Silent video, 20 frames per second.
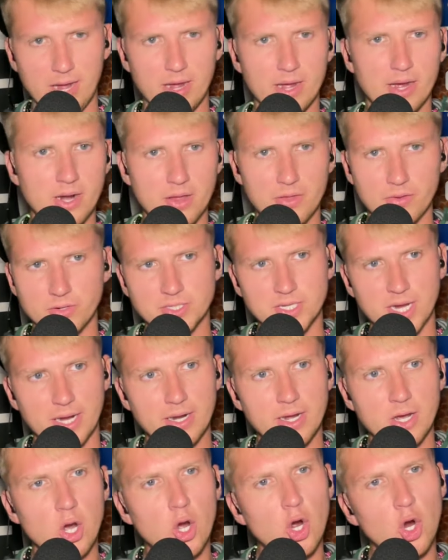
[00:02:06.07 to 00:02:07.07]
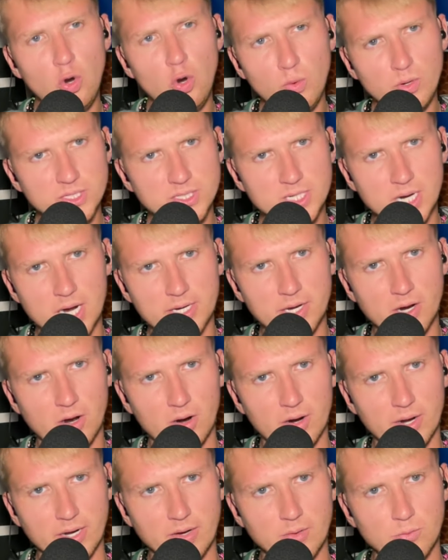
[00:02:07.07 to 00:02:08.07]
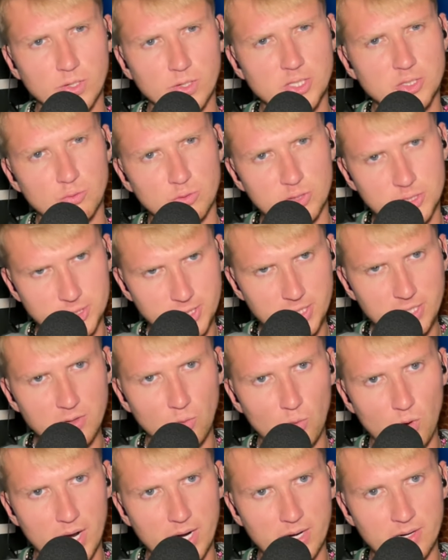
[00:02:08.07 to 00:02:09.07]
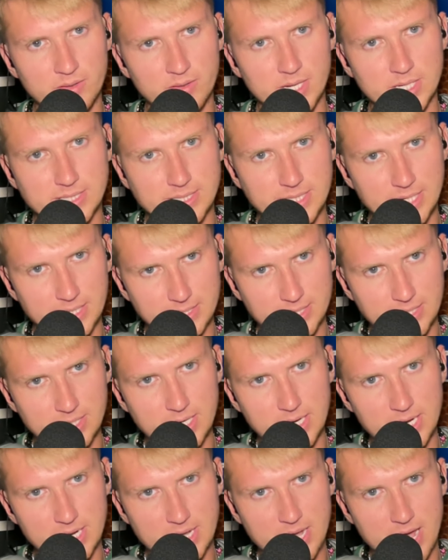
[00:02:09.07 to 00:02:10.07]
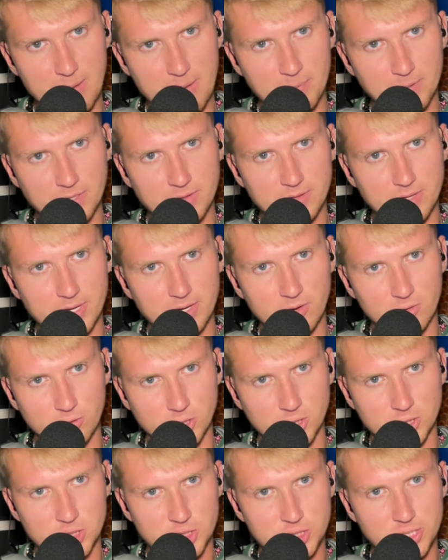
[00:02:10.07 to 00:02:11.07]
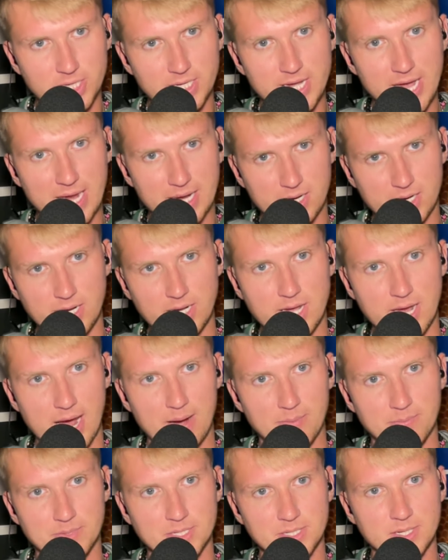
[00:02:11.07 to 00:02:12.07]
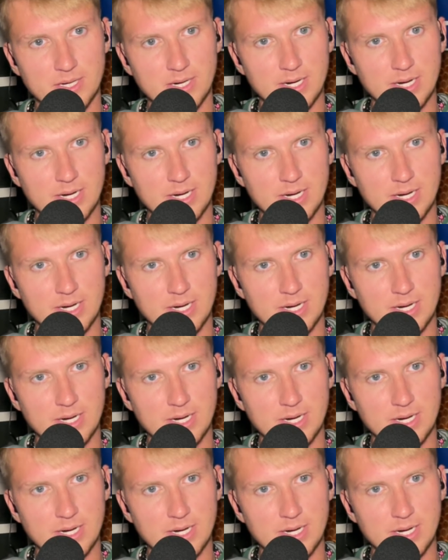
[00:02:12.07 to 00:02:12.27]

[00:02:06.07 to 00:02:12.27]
another aside. Who was Tonya Harding? Which was she the one that did the kneecapping thing, or did she get kneecapped?